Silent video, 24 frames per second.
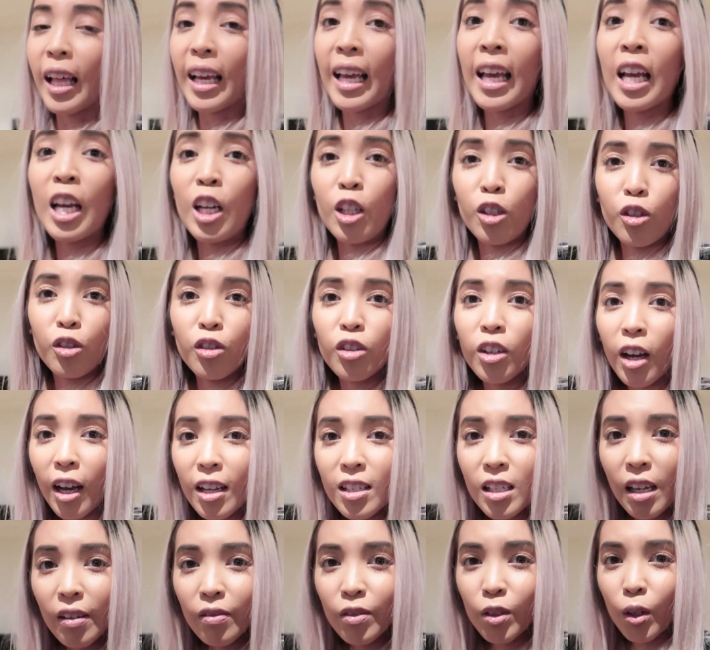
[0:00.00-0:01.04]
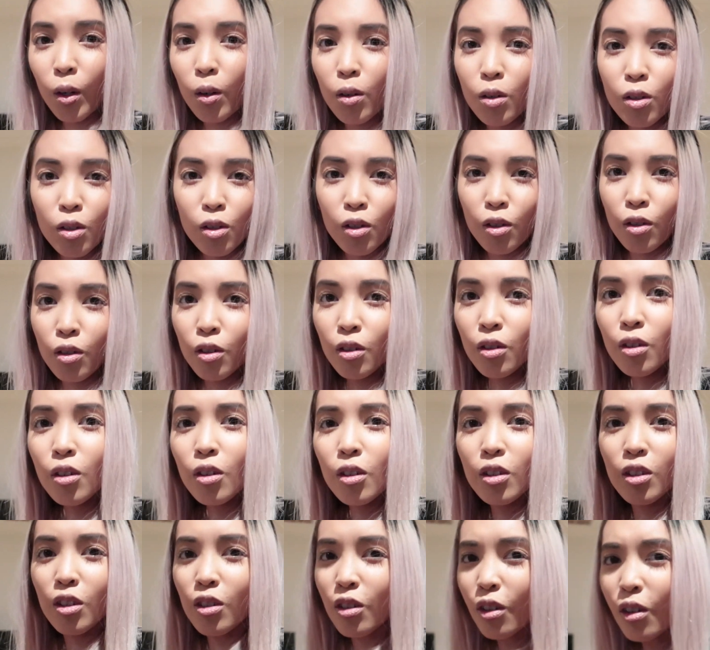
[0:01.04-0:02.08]
Like, do you guys have dogs? Do
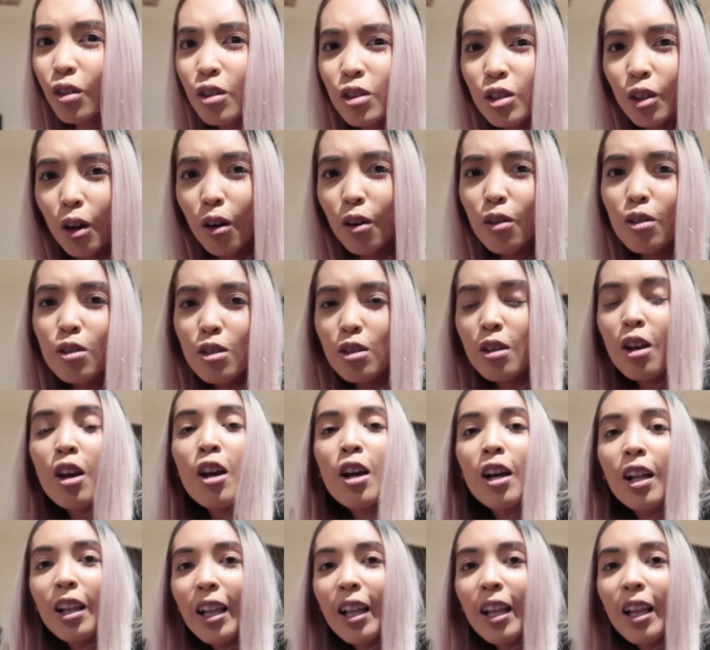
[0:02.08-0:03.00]
you do your dogs